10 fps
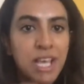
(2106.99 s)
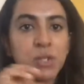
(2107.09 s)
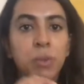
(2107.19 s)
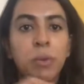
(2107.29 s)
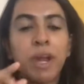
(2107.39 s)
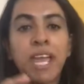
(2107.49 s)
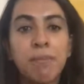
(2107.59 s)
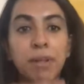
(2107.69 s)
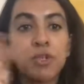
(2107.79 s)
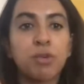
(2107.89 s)
So we were
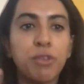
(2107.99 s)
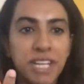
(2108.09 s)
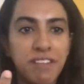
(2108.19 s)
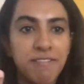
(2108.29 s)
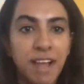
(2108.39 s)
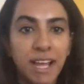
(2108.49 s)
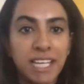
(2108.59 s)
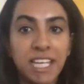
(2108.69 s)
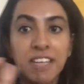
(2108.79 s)
able to redefine